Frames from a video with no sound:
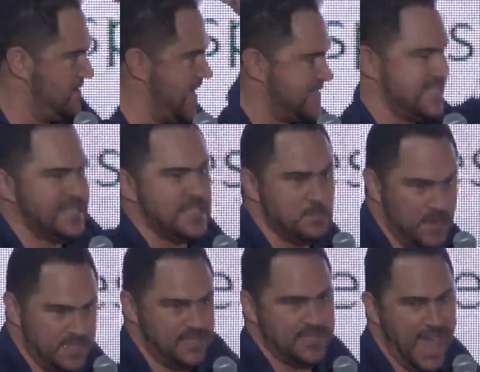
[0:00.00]
it's the SEC's
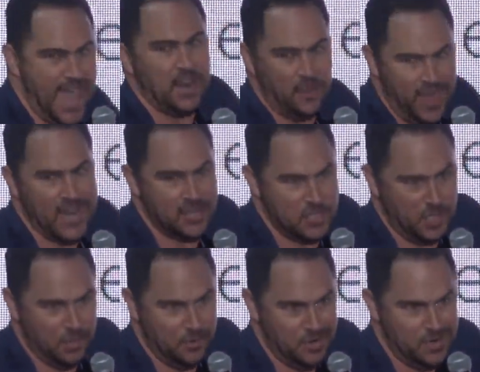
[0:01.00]
business to handle that
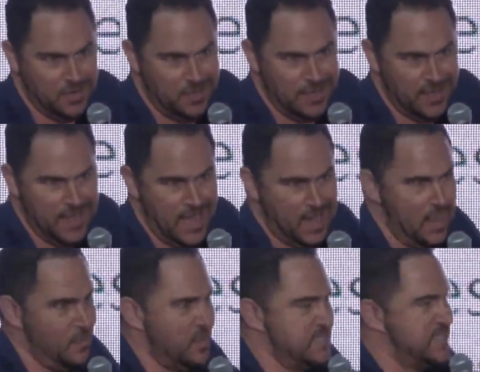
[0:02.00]
issue. In
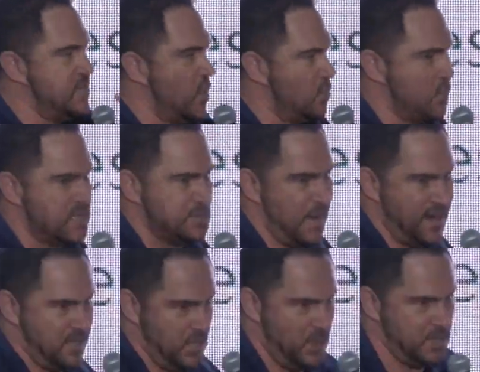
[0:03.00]
other words, they don't
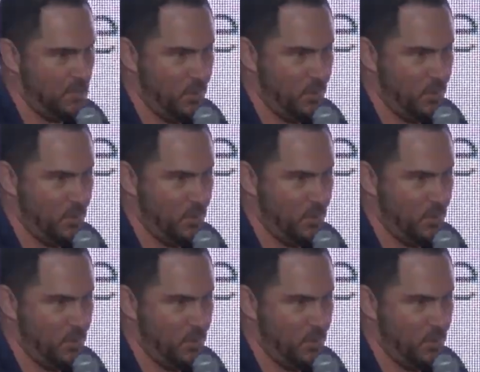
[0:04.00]
respect U.S.